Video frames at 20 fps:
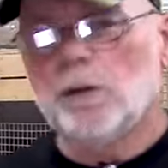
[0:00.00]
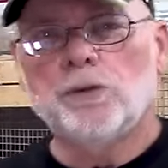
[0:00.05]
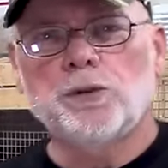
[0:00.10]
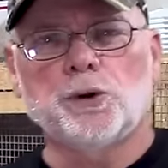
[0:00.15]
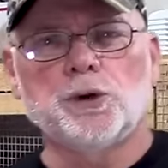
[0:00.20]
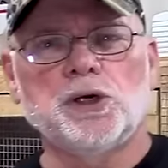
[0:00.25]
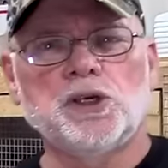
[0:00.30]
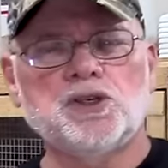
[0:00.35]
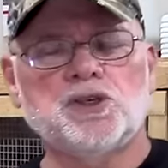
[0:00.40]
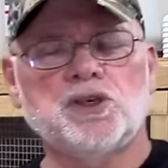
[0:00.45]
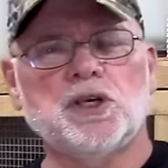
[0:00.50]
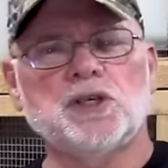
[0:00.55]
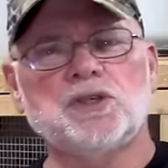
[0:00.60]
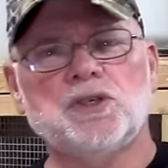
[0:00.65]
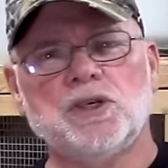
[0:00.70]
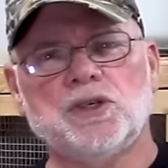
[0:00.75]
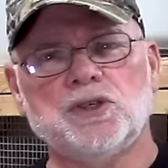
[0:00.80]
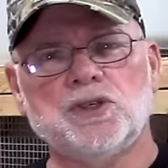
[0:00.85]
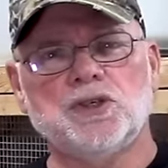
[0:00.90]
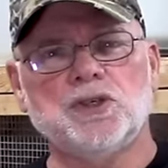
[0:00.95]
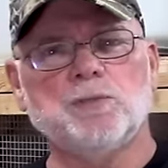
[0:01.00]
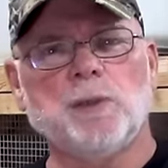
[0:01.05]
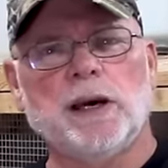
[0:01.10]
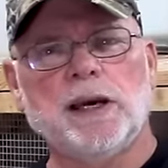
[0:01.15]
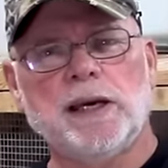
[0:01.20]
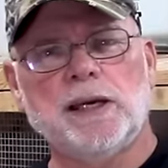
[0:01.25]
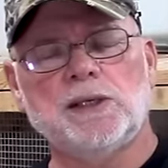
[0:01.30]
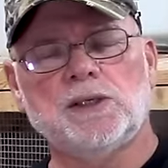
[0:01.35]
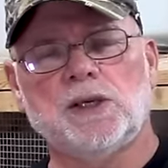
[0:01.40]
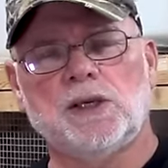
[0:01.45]
thirty-six inches
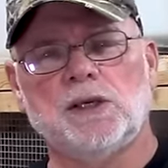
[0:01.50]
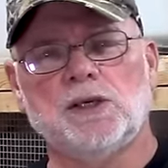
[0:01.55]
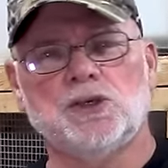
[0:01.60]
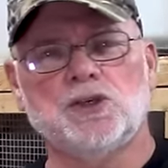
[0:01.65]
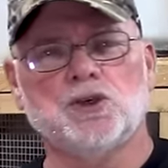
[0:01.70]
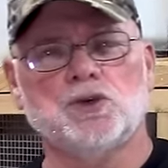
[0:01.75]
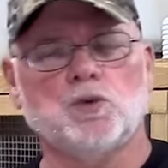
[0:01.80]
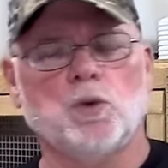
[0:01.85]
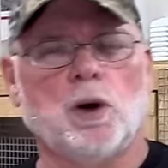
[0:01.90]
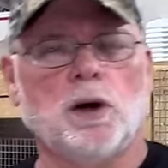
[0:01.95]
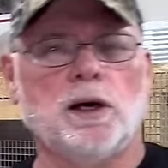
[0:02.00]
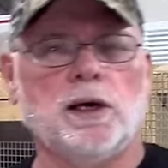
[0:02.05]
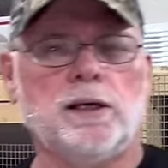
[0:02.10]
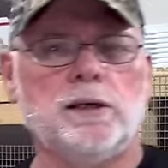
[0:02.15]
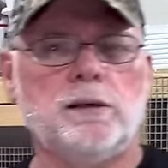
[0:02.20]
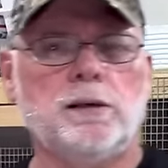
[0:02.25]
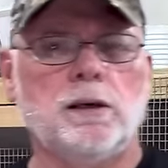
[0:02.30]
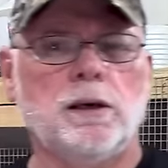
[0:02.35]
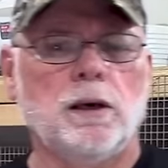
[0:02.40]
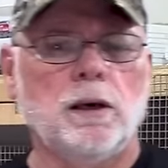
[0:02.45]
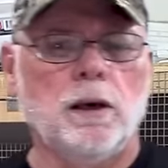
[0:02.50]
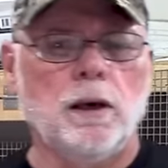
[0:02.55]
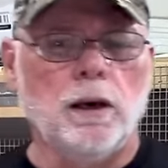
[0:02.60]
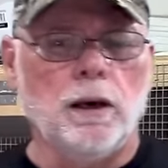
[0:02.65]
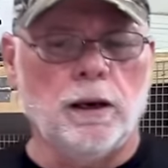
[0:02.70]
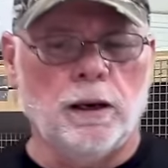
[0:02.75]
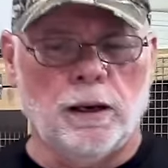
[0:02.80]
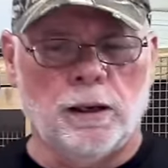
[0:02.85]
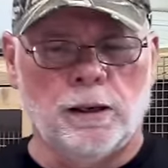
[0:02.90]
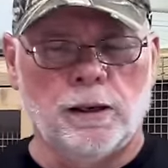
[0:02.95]
by eighteen inches wide,
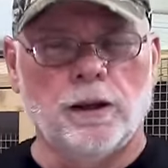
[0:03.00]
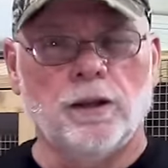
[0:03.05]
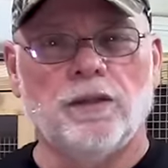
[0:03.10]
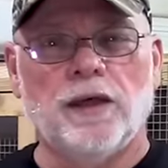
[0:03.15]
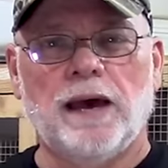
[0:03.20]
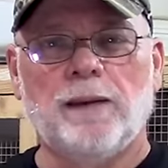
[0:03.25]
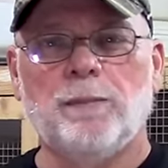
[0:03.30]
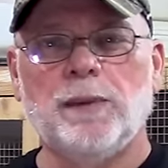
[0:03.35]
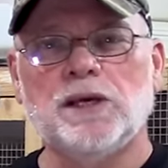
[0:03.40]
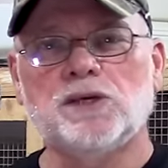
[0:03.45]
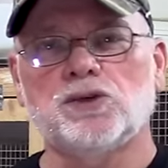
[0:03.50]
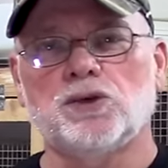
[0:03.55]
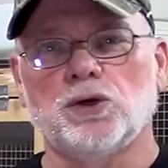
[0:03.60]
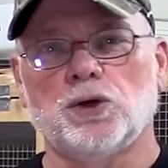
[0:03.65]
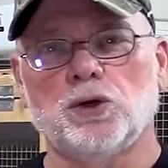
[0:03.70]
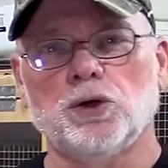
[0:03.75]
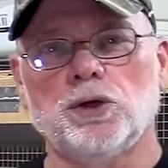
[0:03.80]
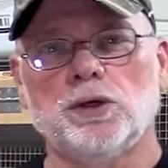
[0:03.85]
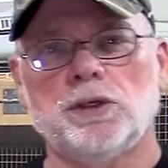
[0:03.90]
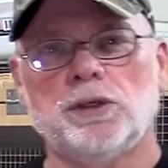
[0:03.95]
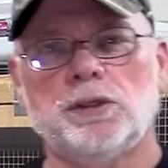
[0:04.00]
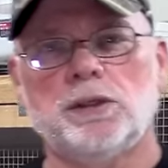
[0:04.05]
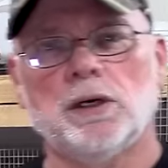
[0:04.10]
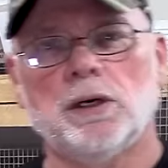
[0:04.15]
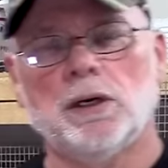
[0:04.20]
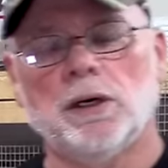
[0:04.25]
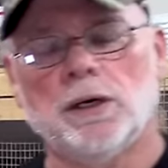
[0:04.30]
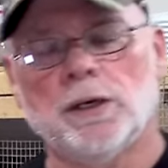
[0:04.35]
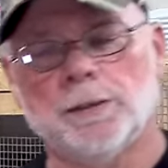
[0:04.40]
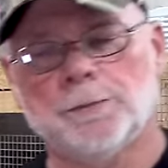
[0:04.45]
and that makes a good
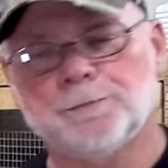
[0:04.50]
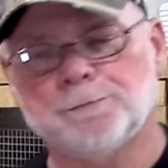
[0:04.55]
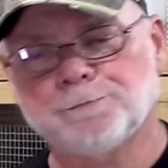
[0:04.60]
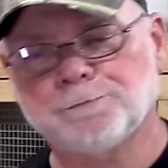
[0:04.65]
uh,